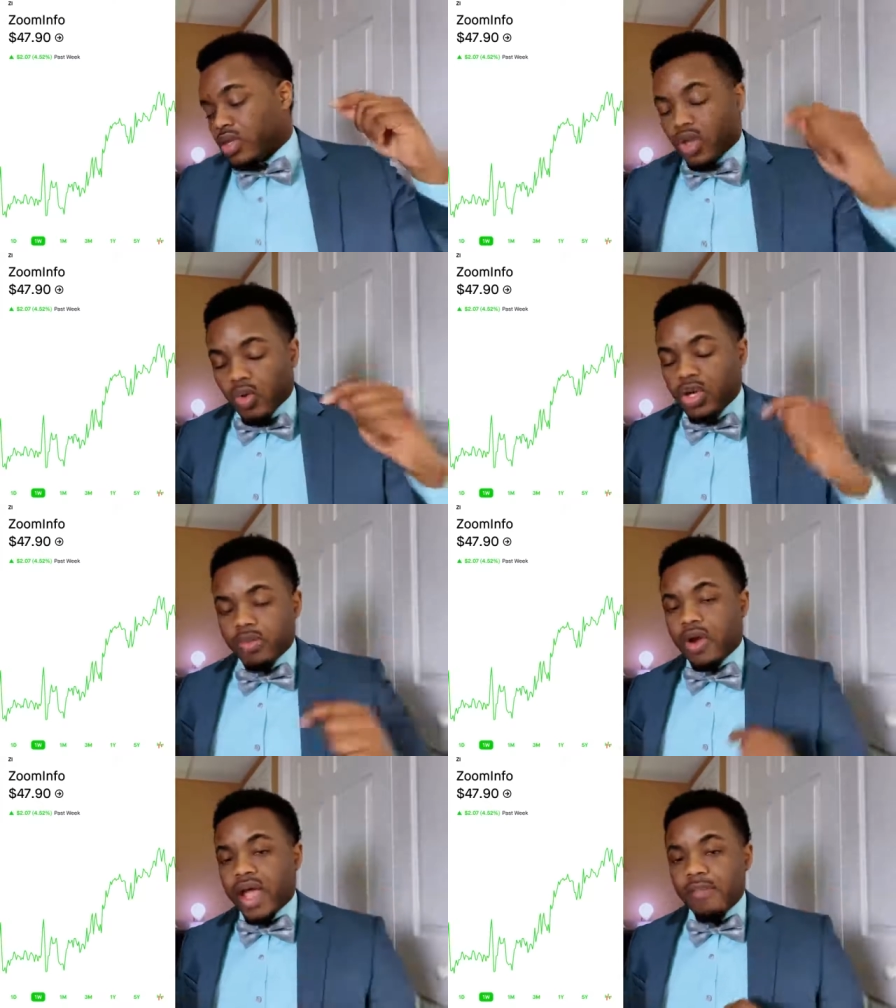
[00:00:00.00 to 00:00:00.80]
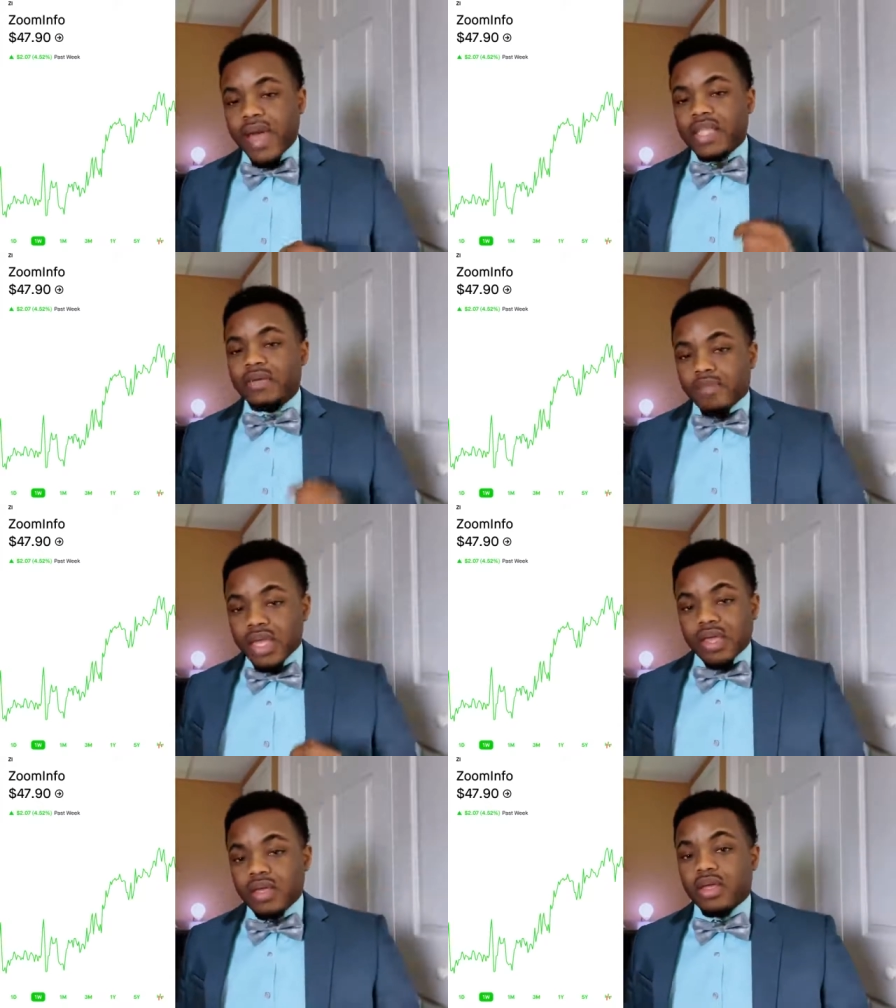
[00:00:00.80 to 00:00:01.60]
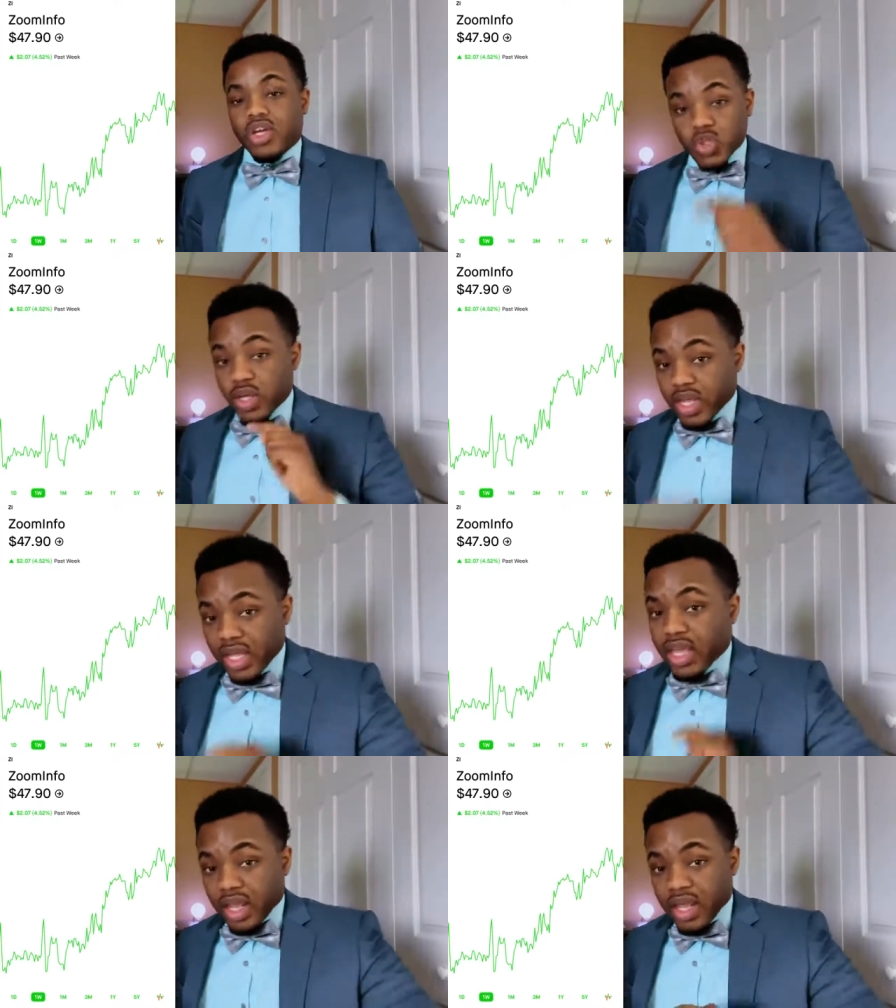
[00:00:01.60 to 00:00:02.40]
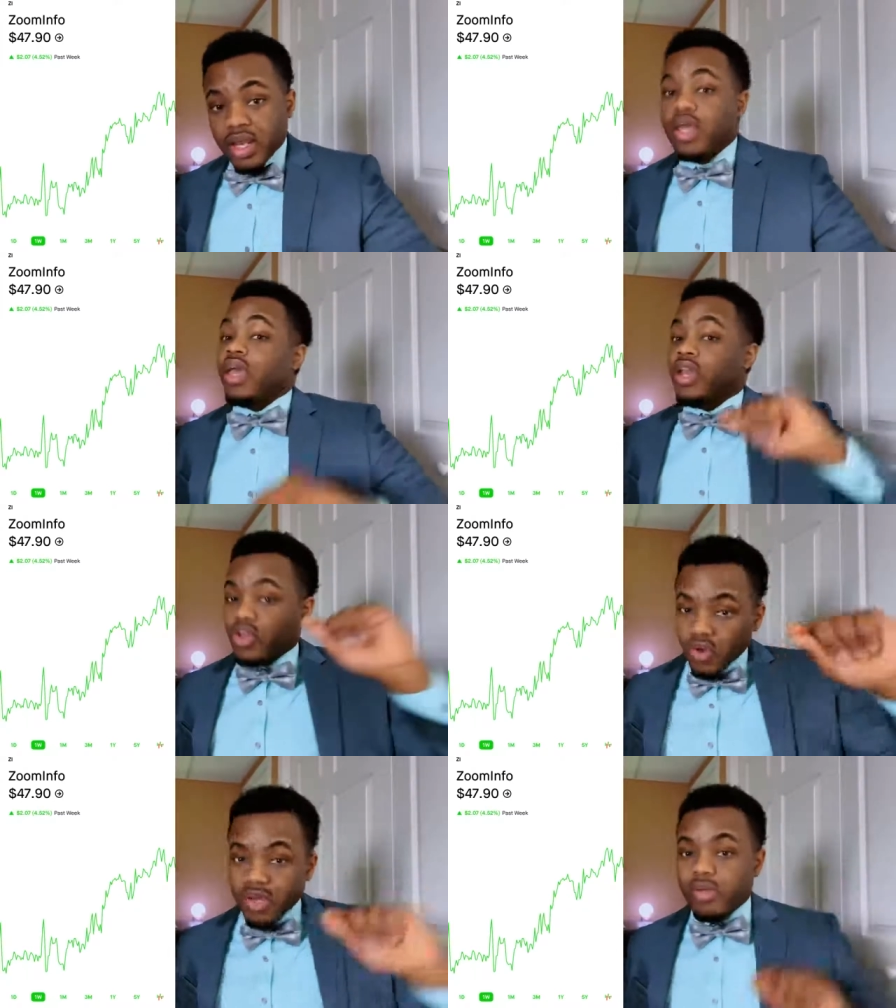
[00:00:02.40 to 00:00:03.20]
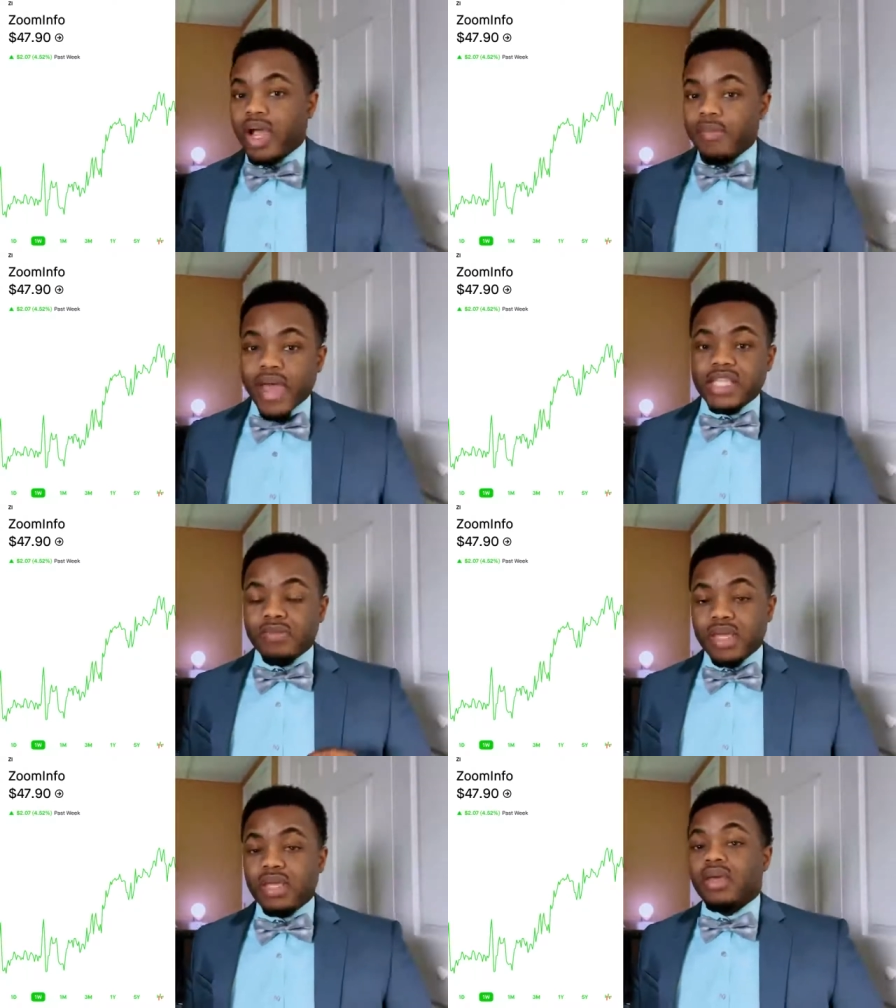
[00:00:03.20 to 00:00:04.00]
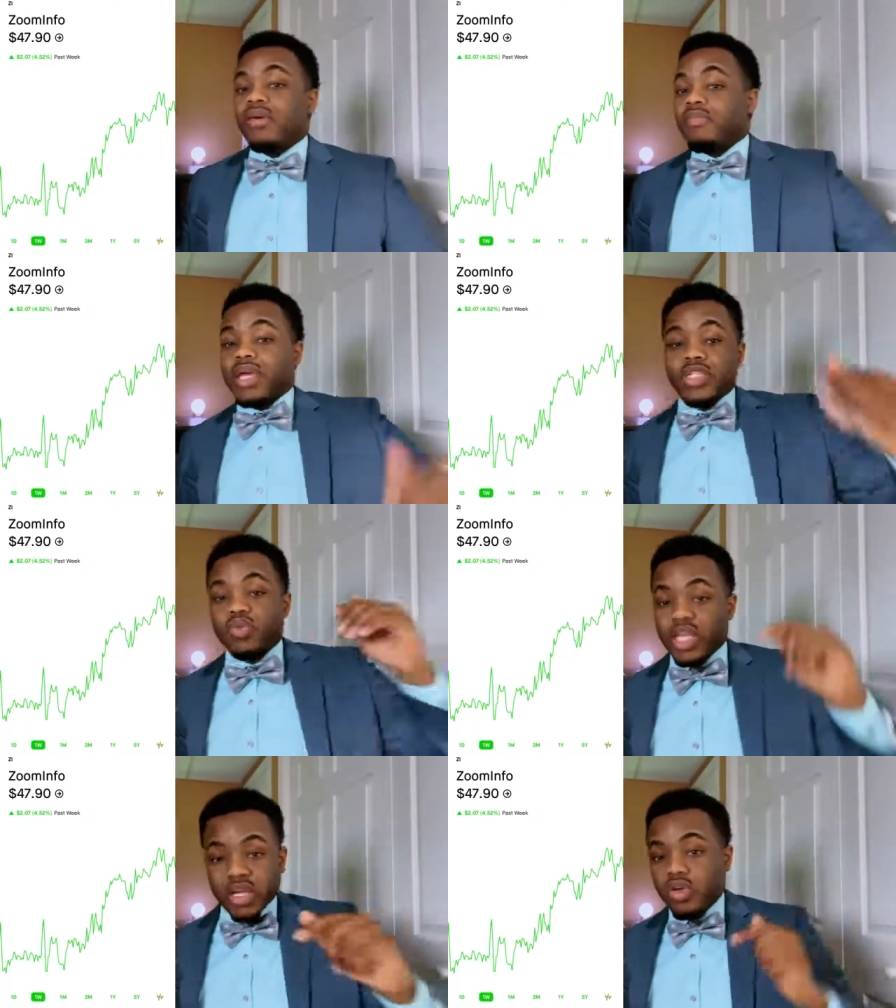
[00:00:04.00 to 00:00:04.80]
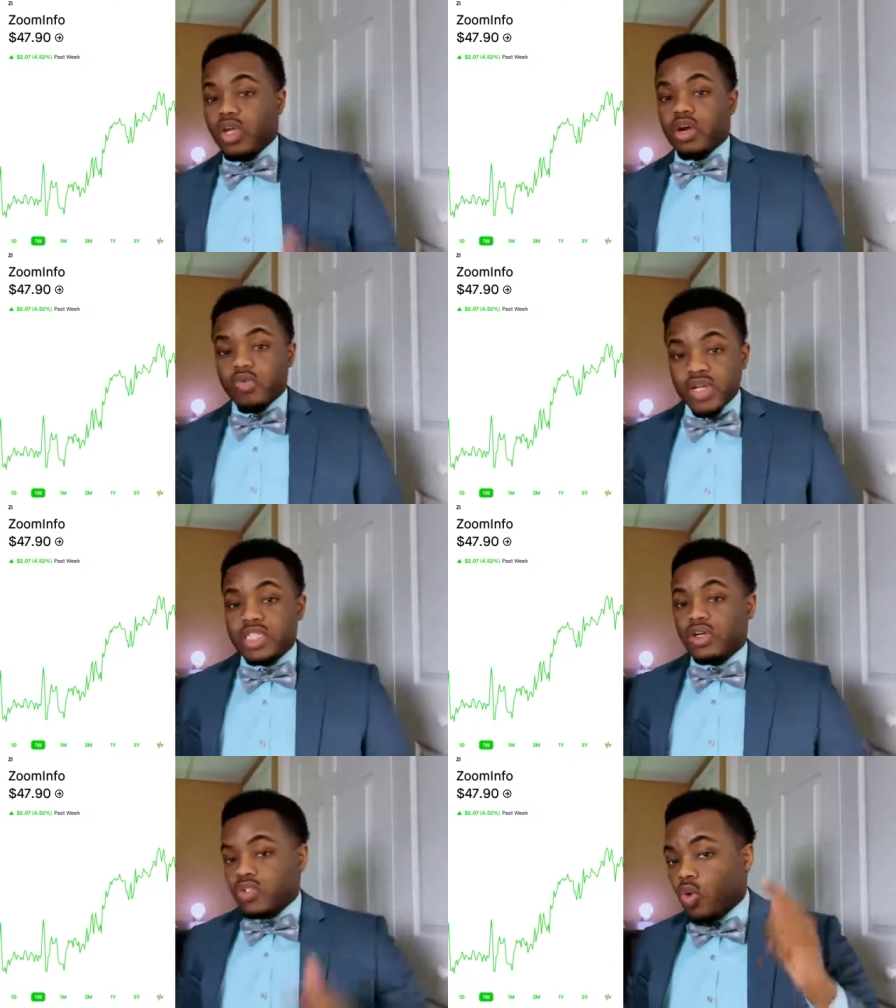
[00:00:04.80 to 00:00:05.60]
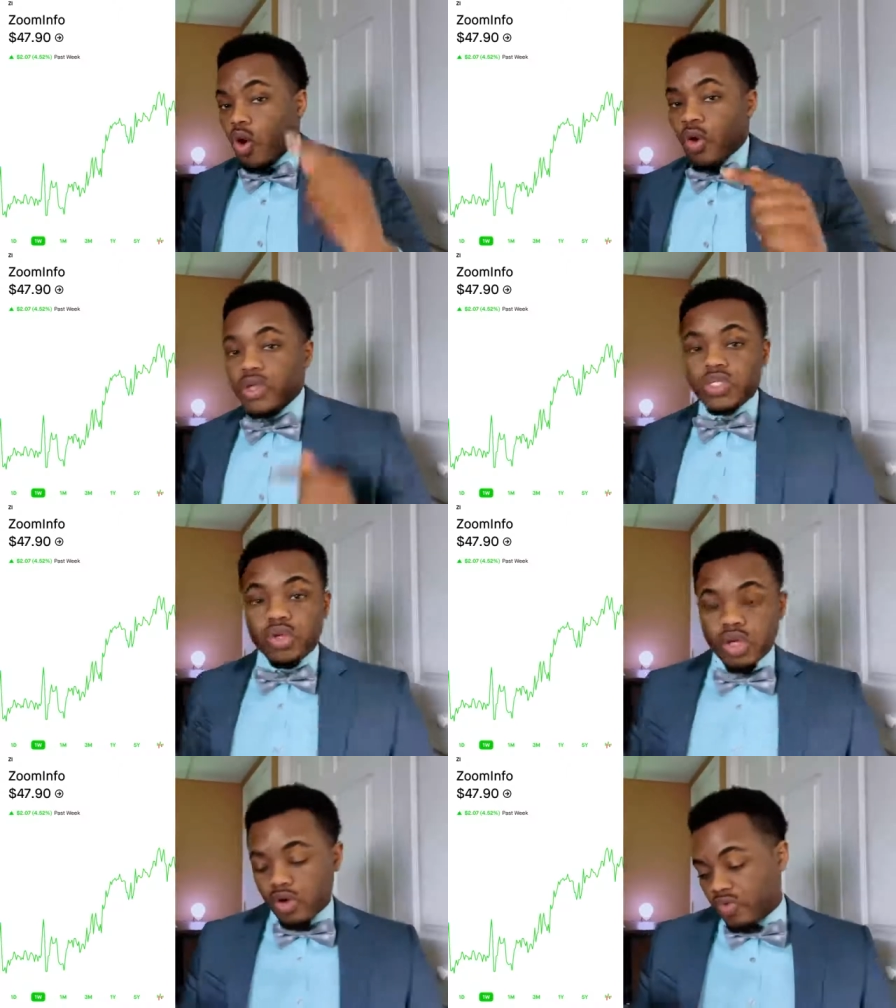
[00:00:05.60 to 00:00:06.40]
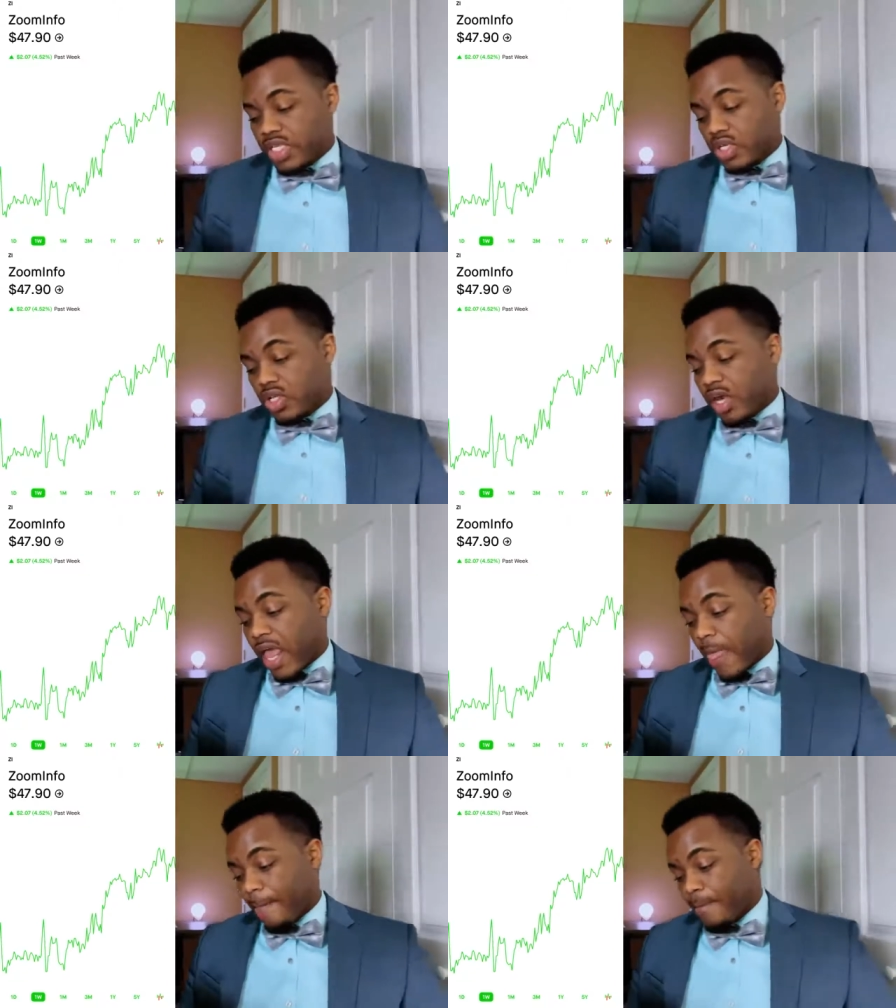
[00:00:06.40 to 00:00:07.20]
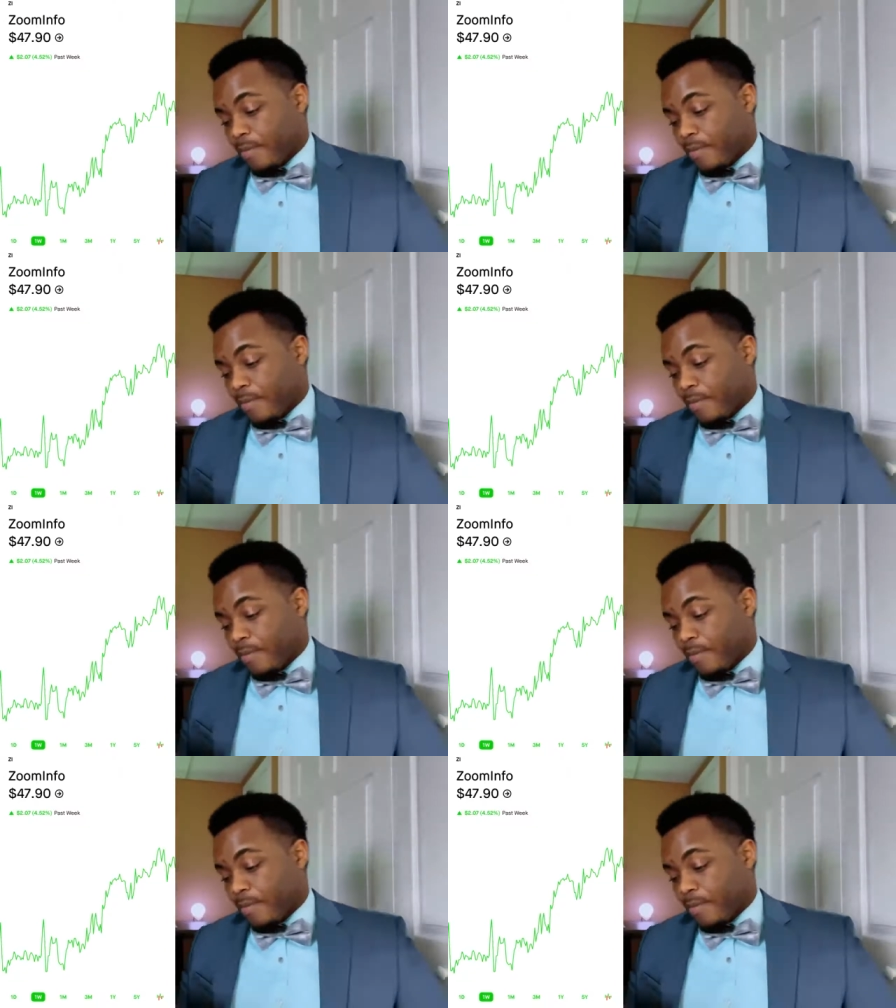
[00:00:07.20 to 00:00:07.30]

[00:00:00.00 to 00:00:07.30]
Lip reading: don't come crying back to me because you didn't get in, and don't come crying back to me because you didn't do your own research. So always do your own research on that.